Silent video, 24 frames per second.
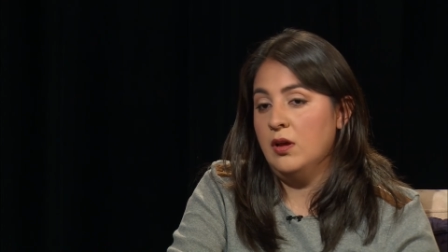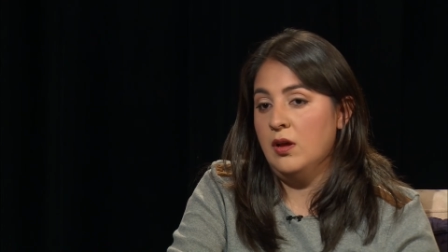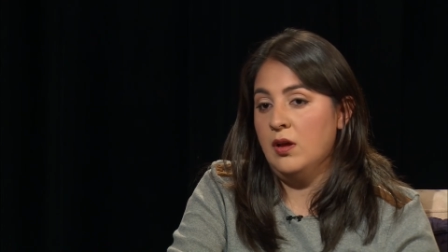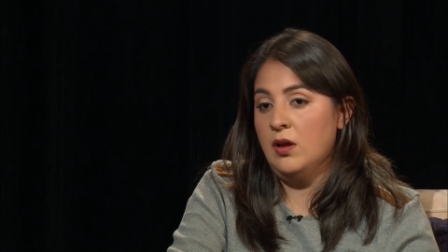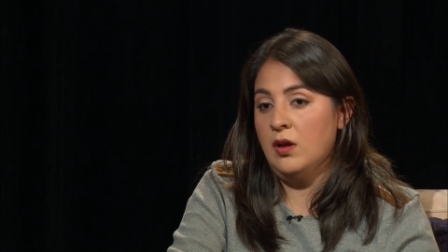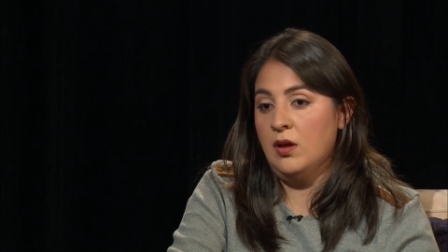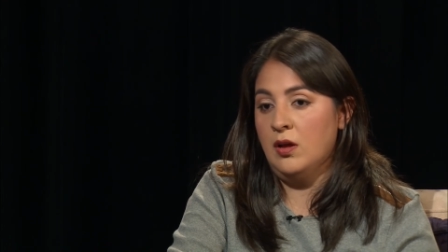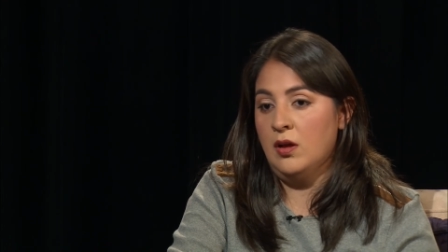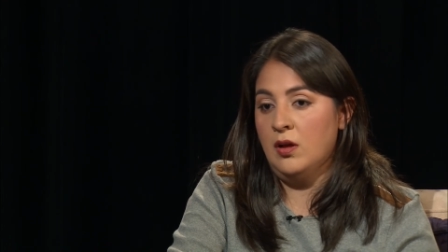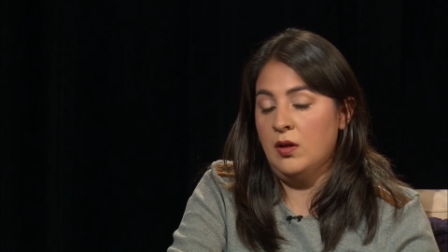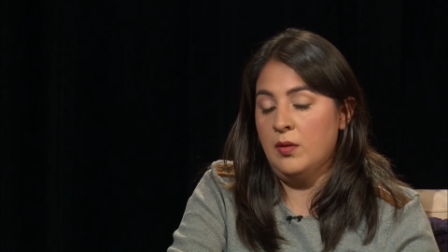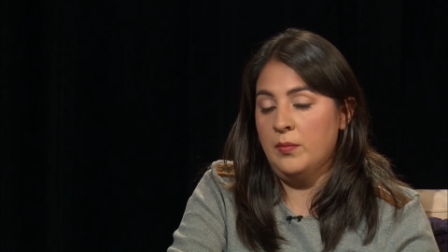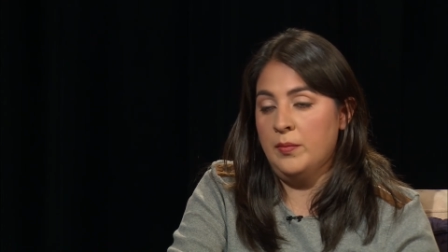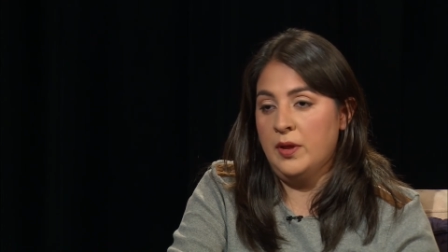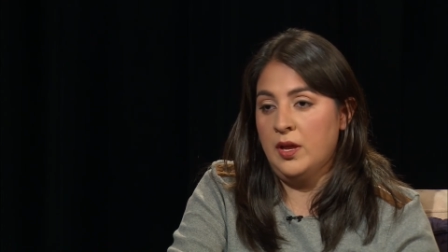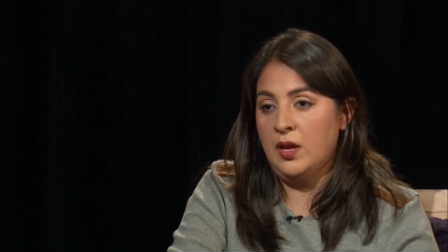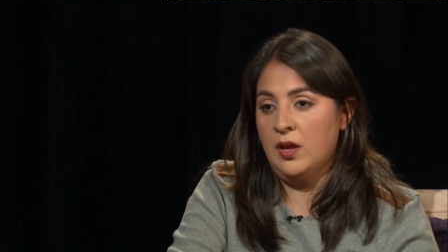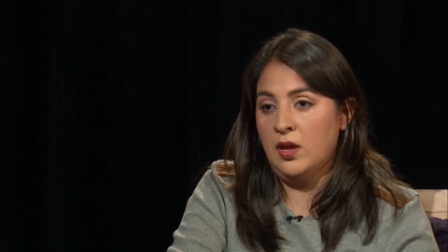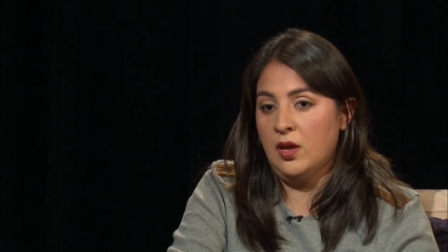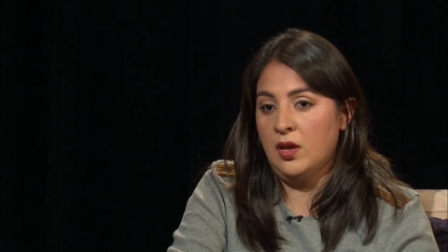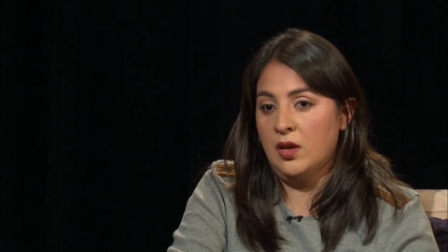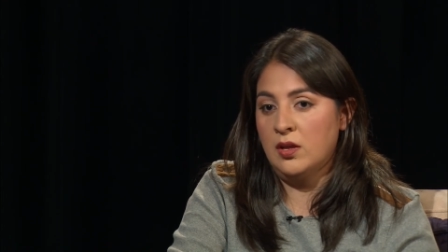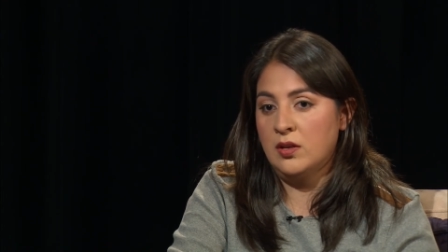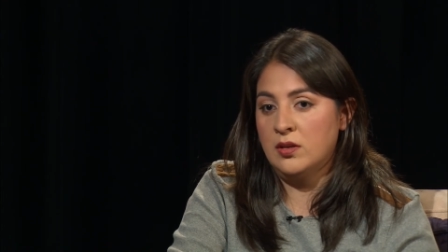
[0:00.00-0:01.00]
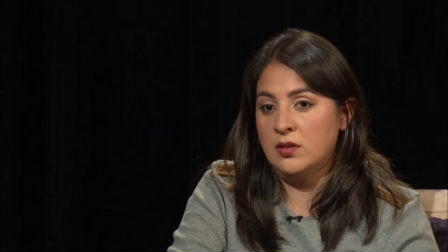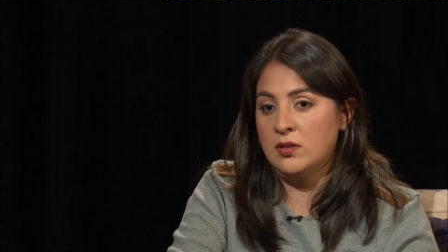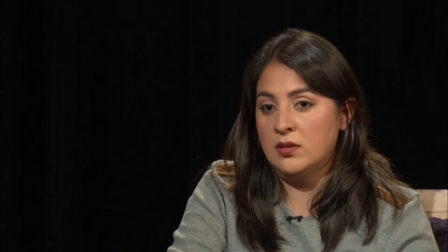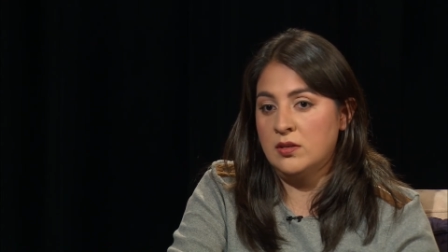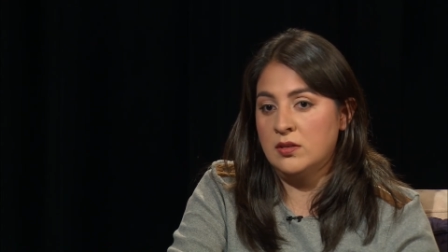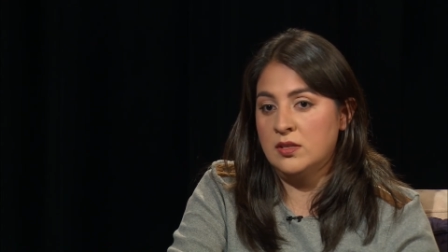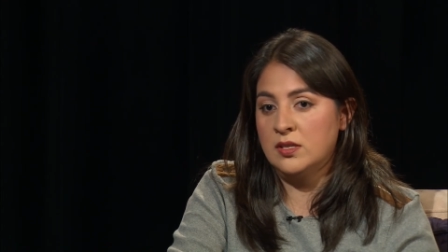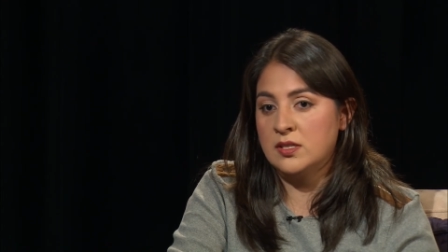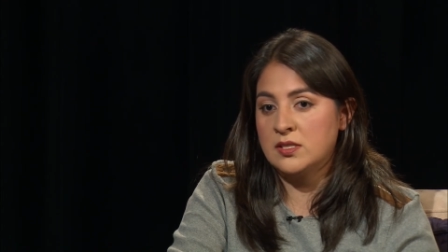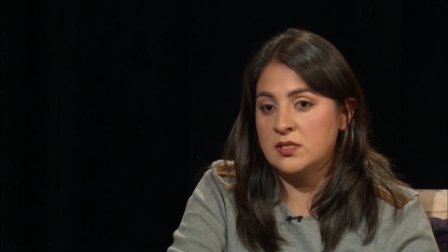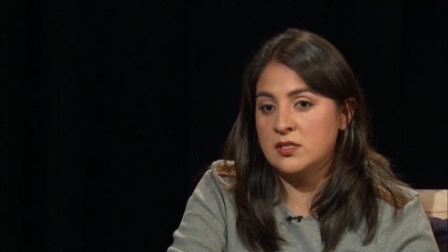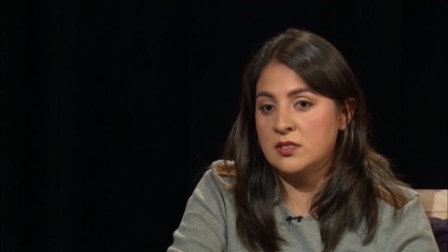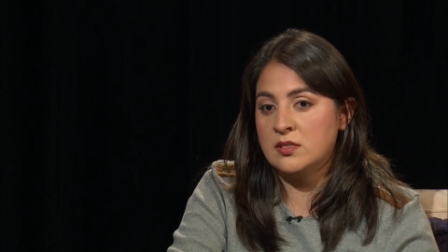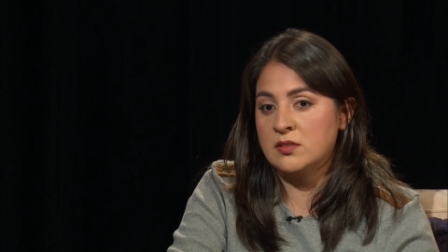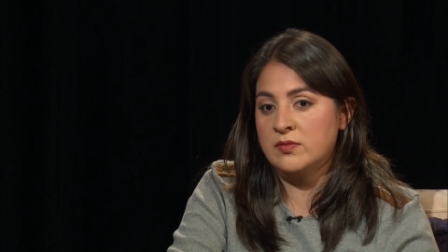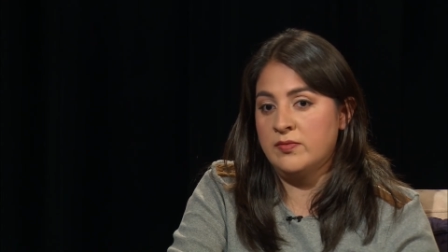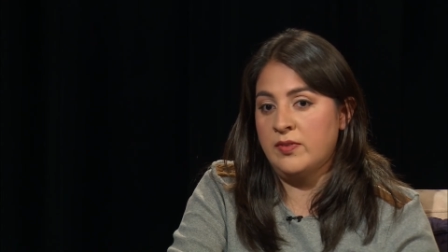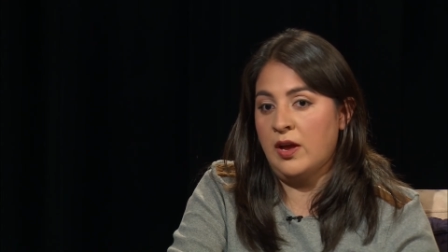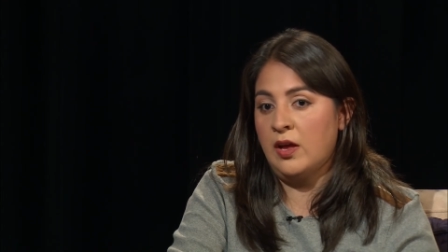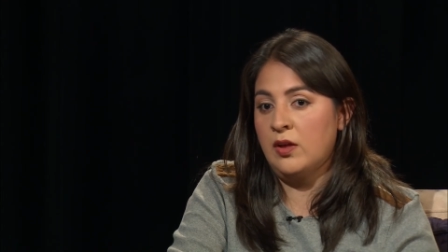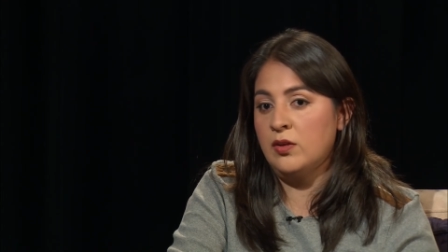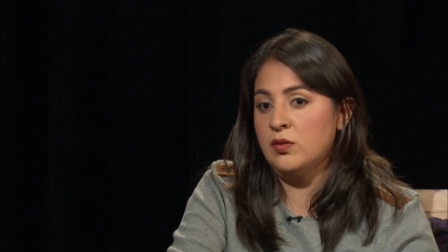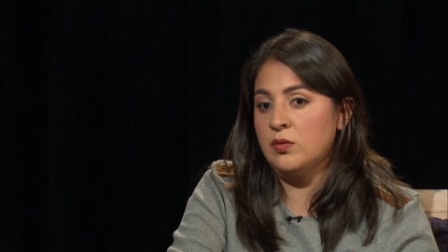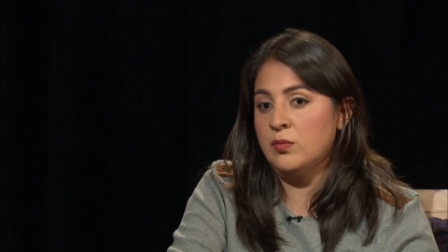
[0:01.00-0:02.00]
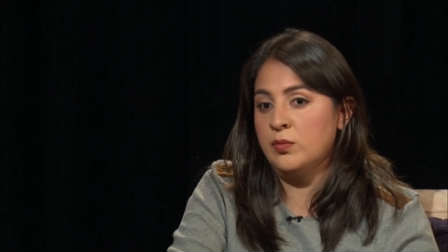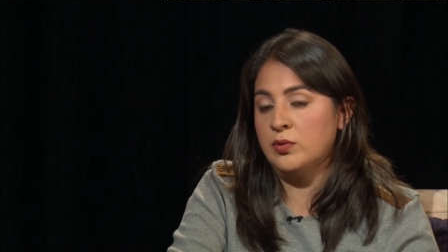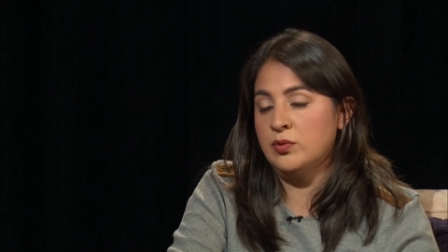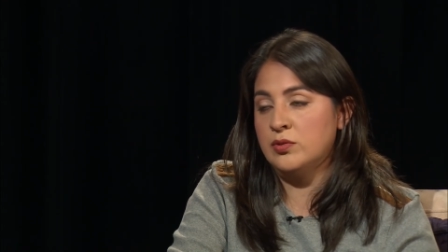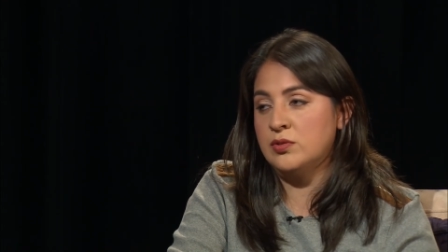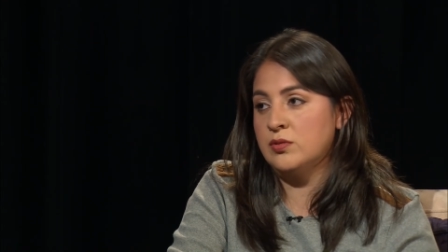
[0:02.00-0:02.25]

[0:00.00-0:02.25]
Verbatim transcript: um, and this is valuable